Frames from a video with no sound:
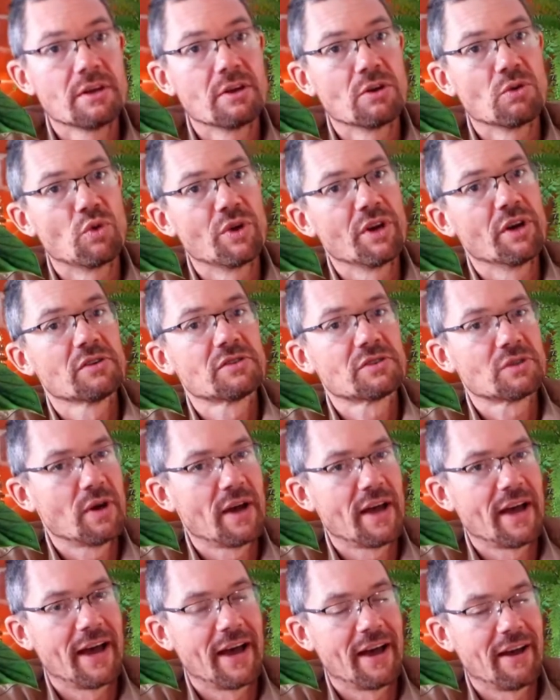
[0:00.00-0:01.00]
We also
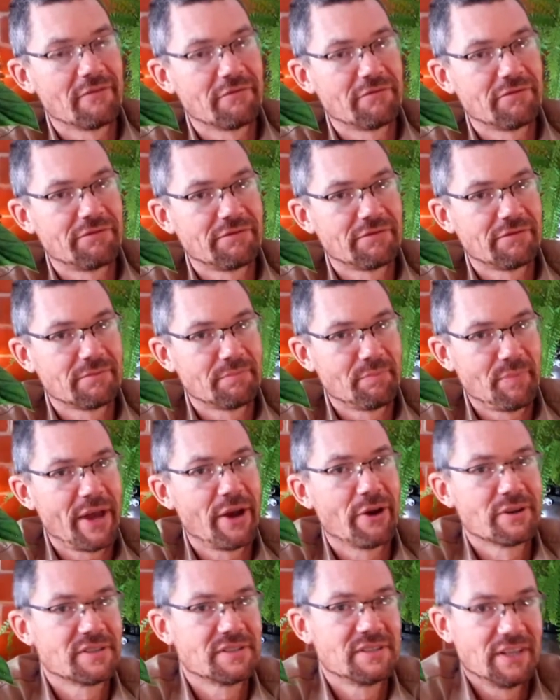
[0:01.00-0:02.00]
have
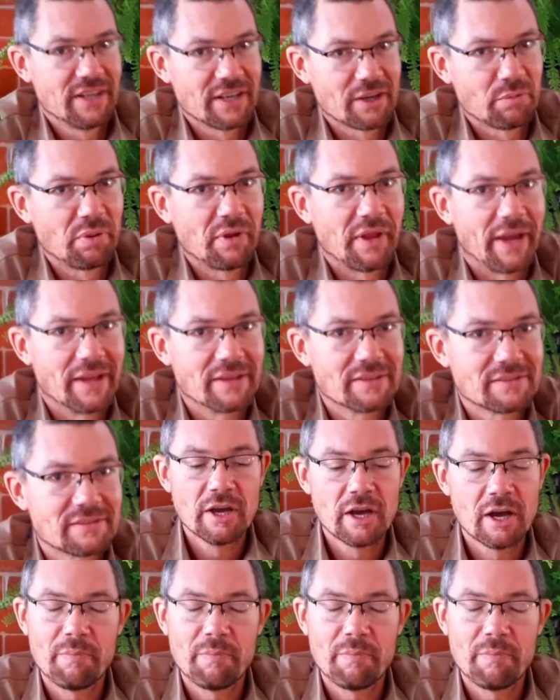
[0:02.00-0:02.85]
parasitic plants.